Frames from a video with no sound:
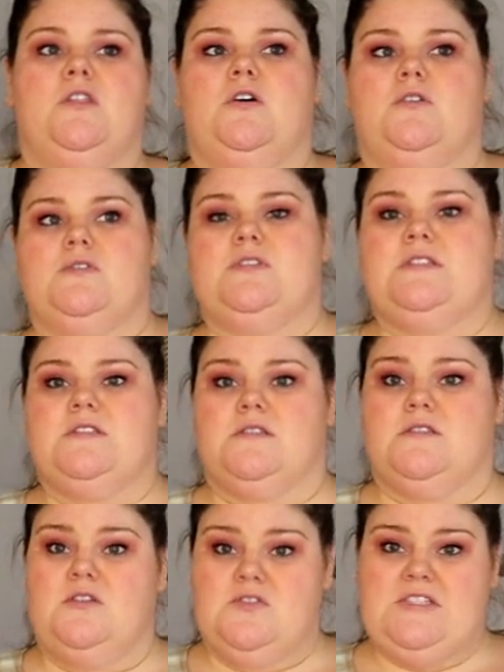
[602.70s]
Those
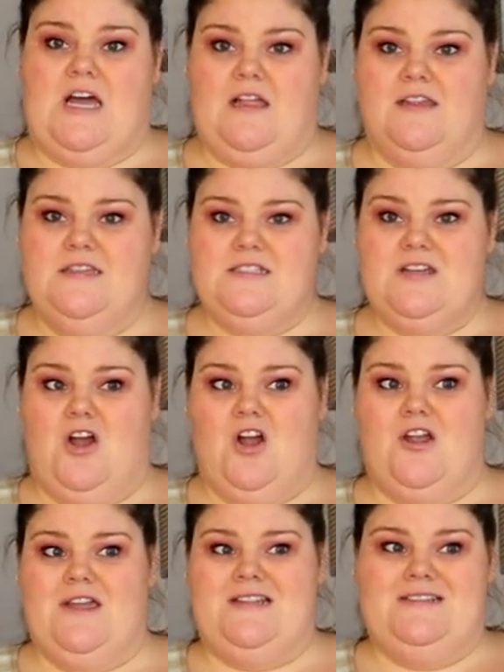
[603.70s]
those solids
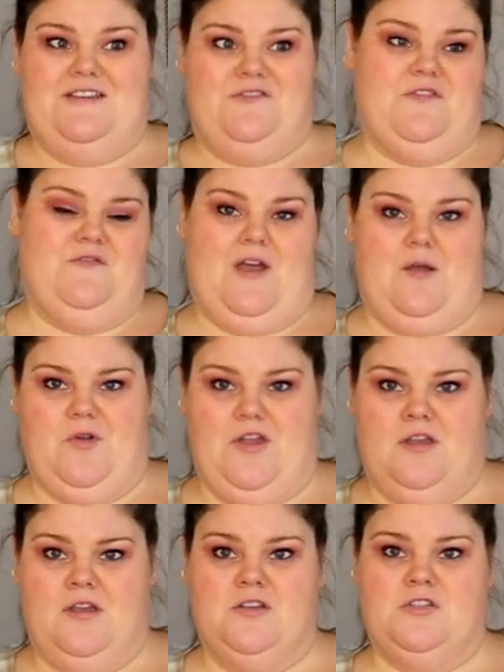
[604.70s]
are in a different
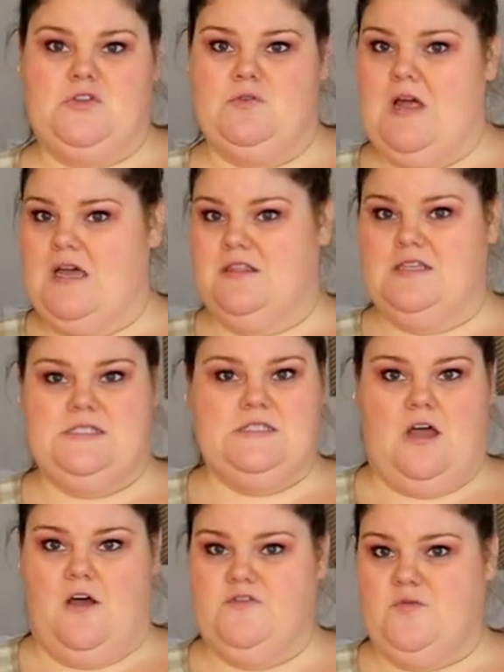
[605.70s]
fabric, so not the
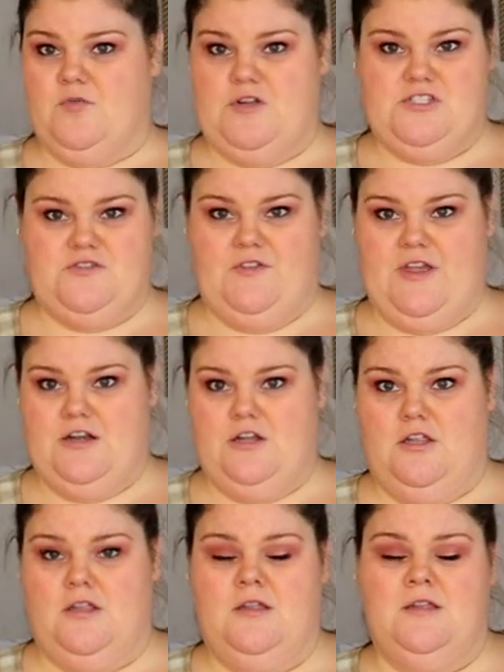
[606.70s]
soft brush
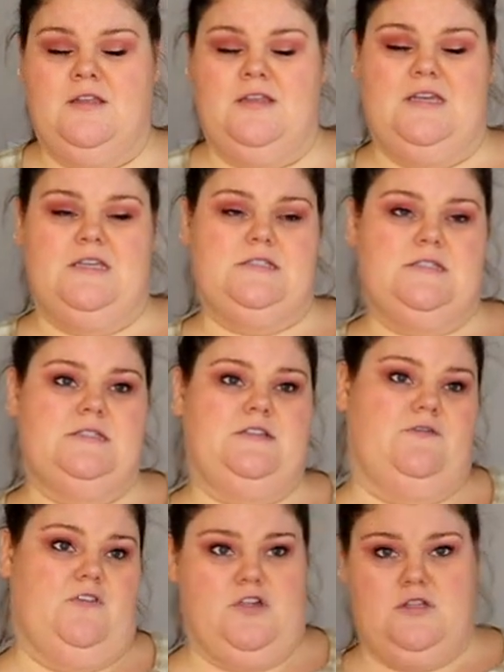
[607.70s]
flannel, it's
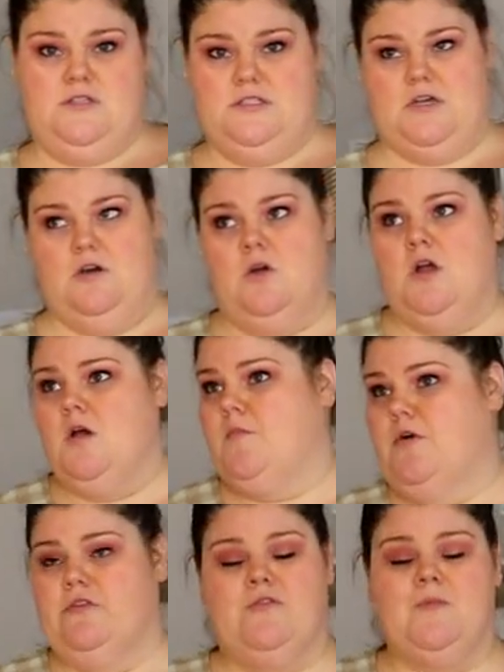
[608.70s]
different. So
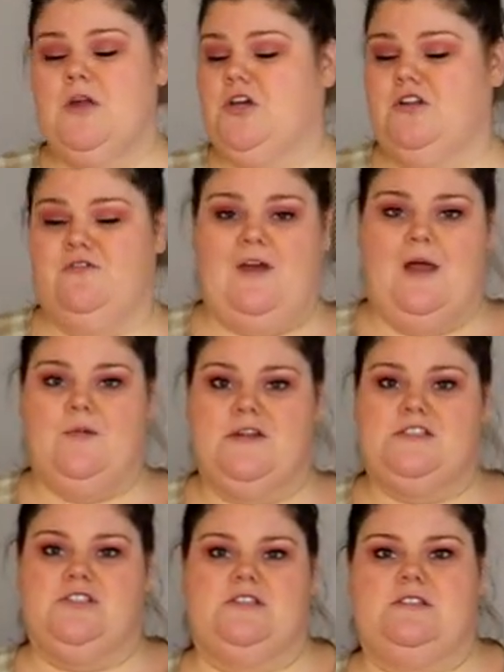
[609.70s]
both of them are good
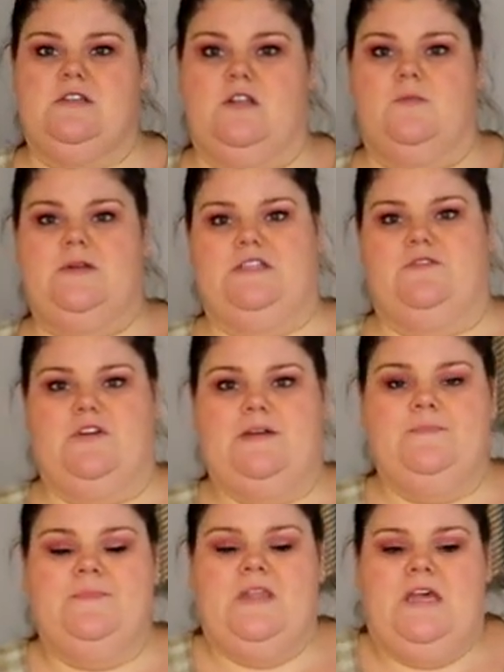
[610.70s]
fabrics, just a little bit different.